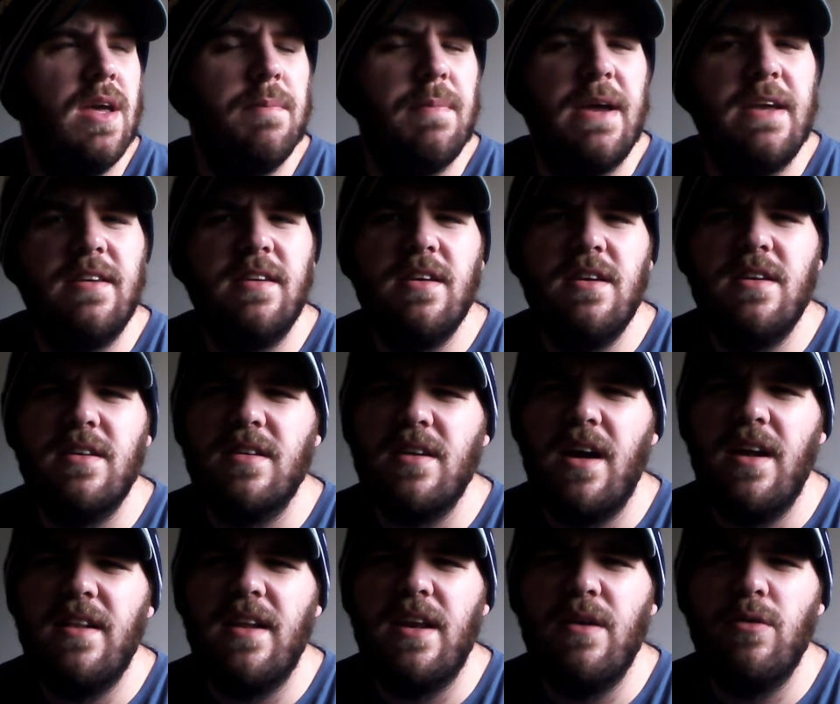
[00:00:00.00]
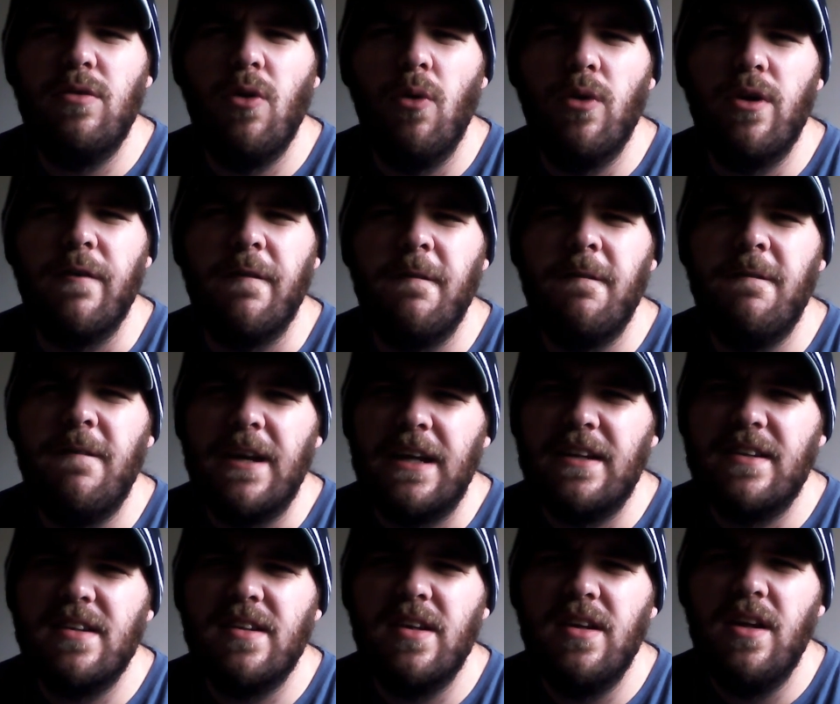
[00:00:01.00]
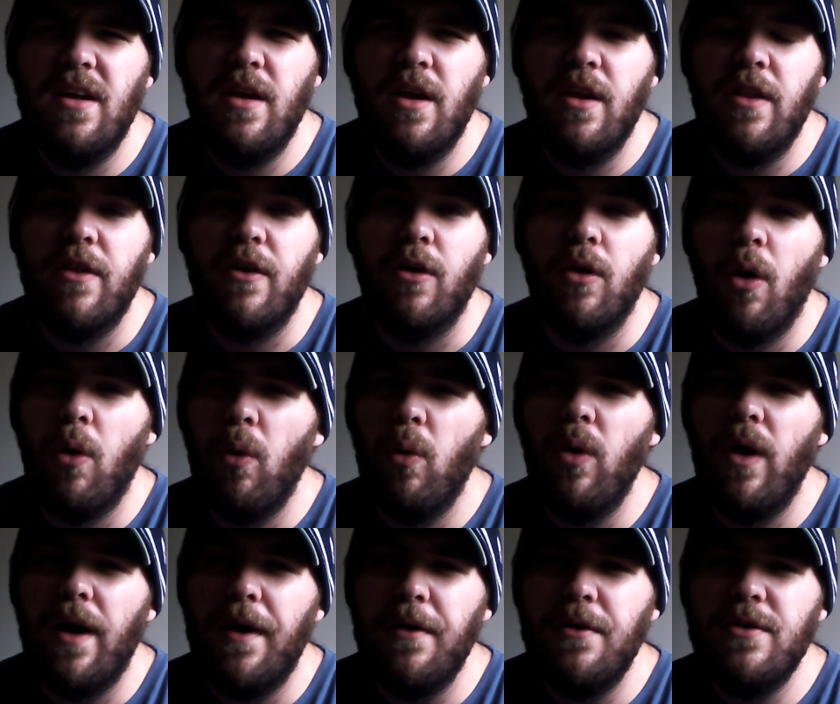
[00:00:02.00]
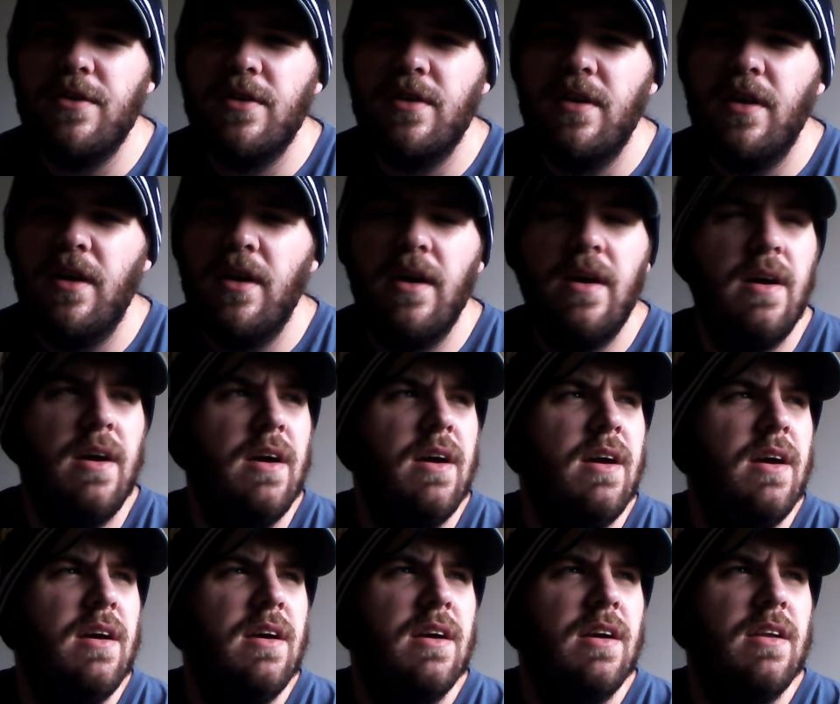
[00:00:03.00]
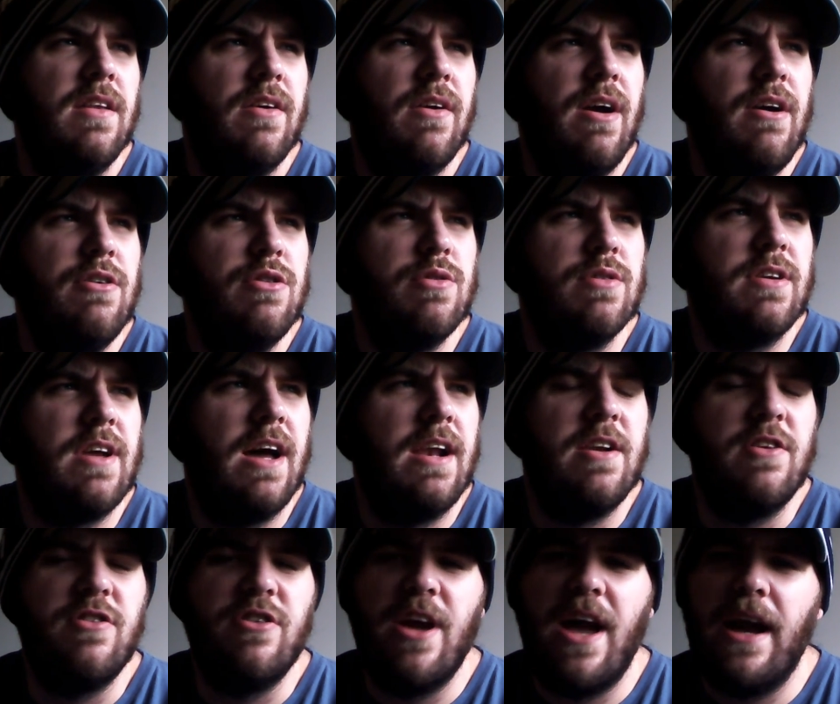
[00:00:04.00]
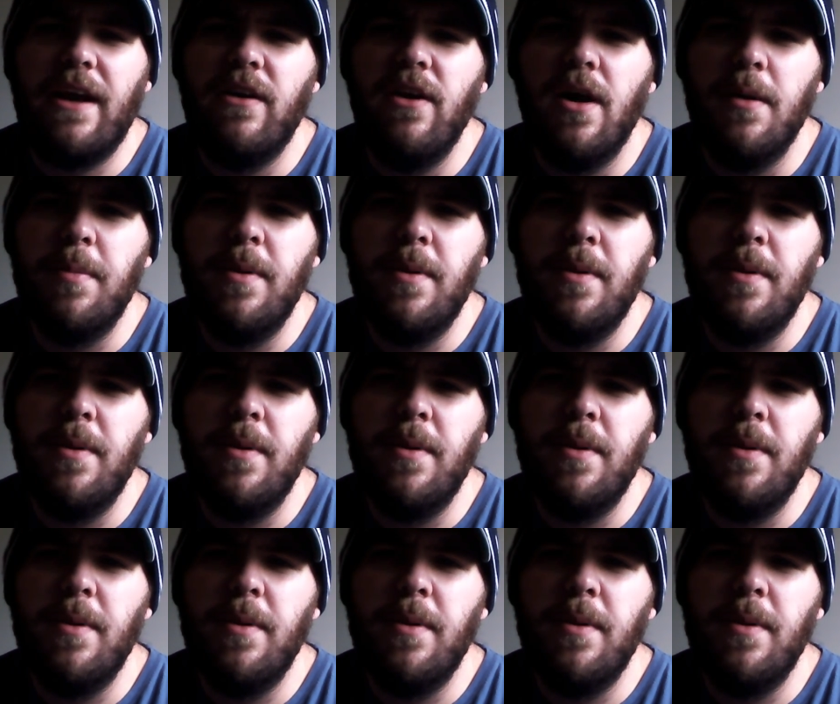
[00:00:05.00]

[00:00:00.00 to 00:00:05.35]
he basically decided that he was going to fix their whole house. Their house was kind of jacked